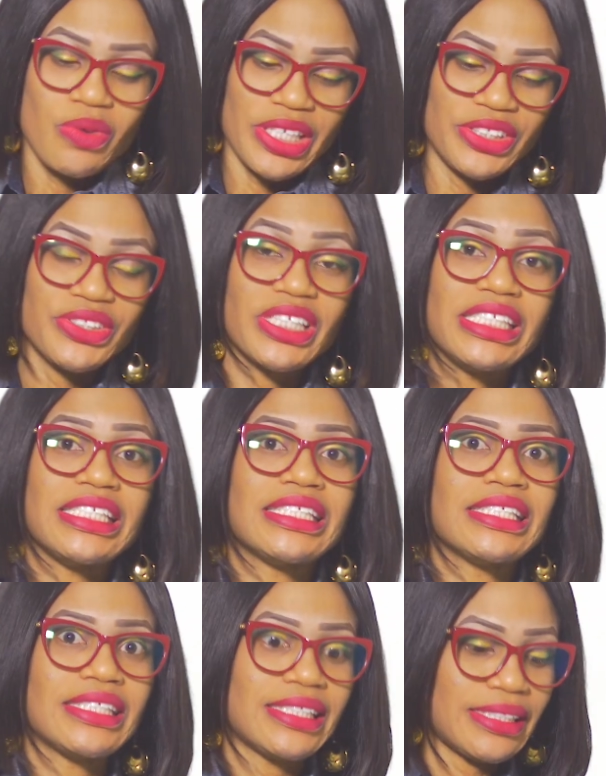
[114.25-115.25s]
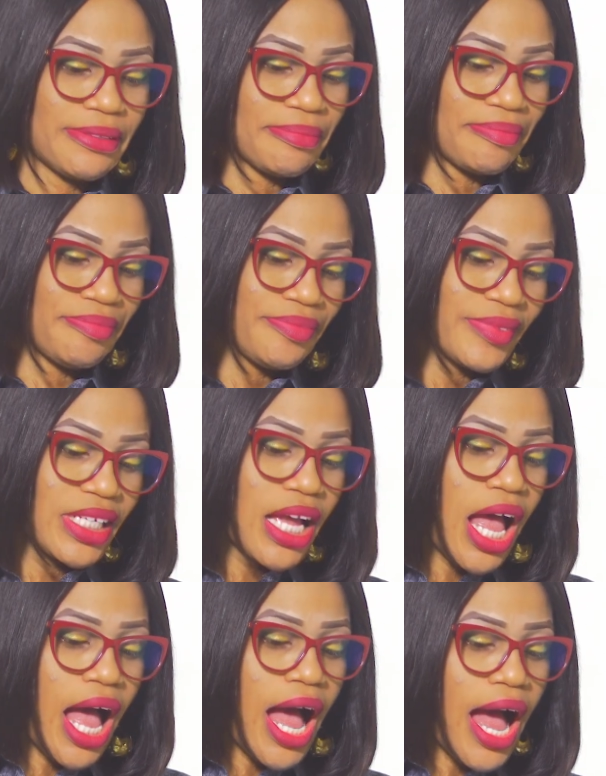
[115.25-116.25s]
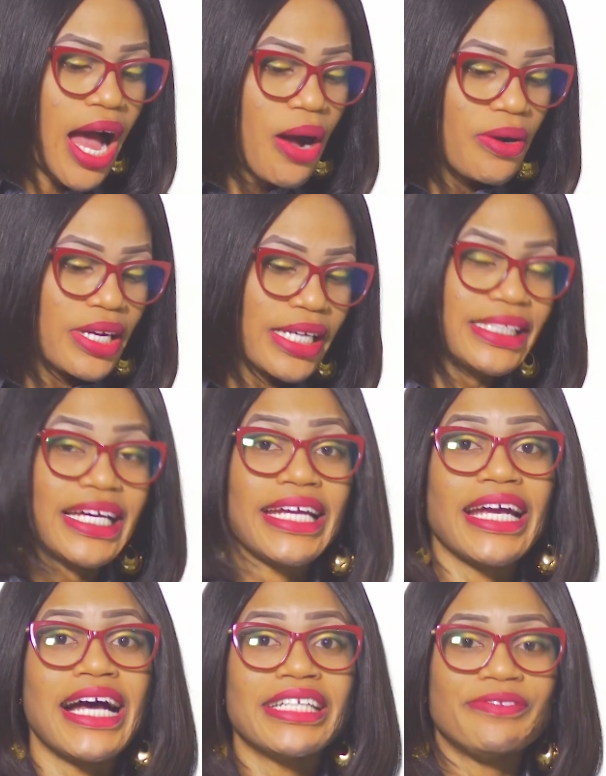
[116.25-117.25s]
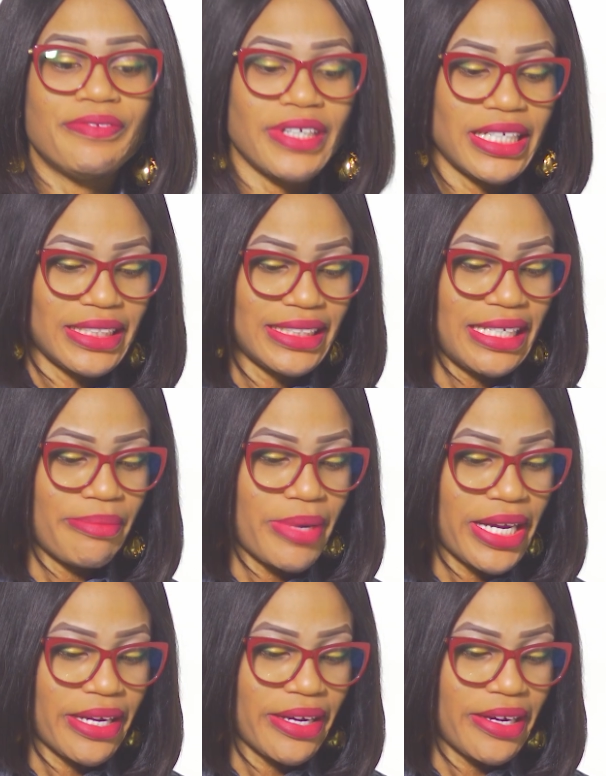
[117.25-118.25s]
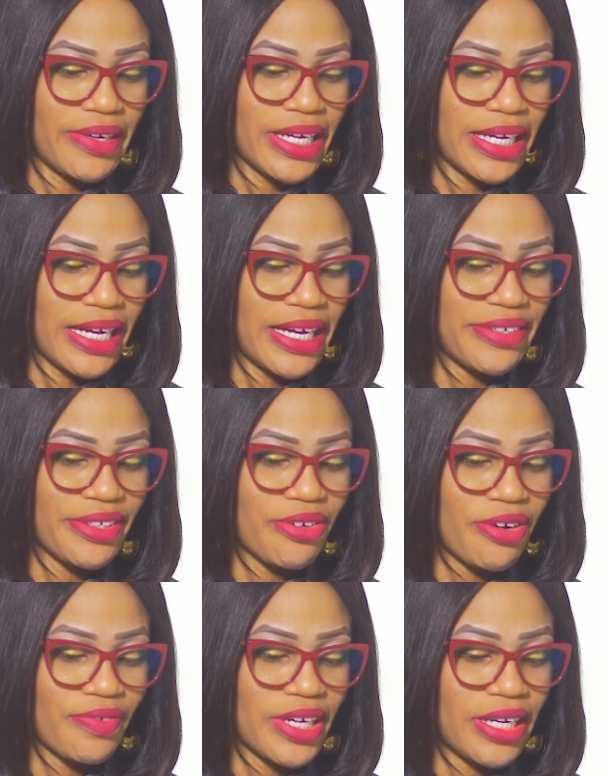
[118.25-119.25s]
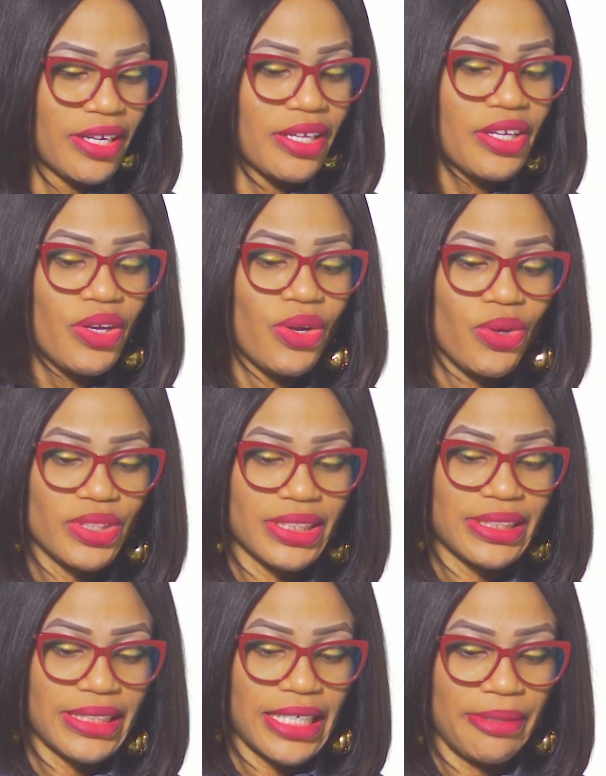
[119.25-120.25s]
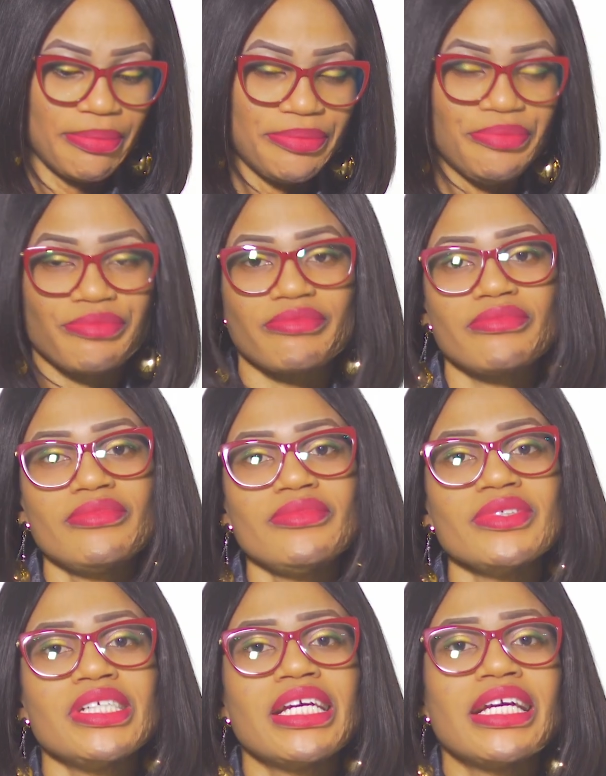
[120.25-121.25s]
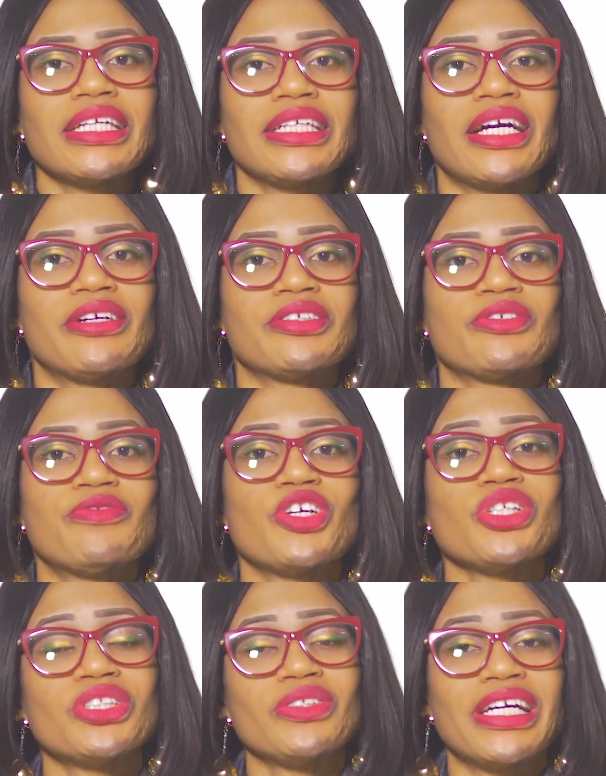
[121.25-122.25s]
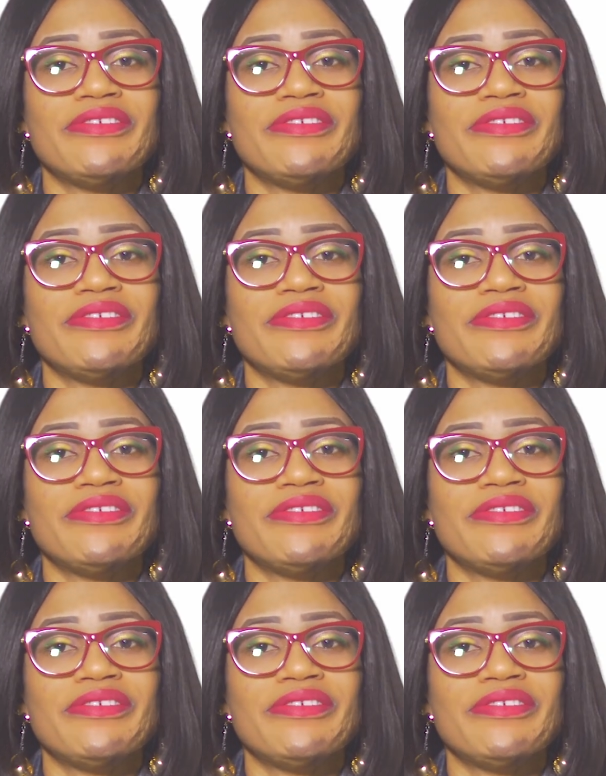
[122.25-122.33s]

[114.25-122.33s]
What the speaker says: question is this: how can I advance in my career and recover lost time? Now, for you to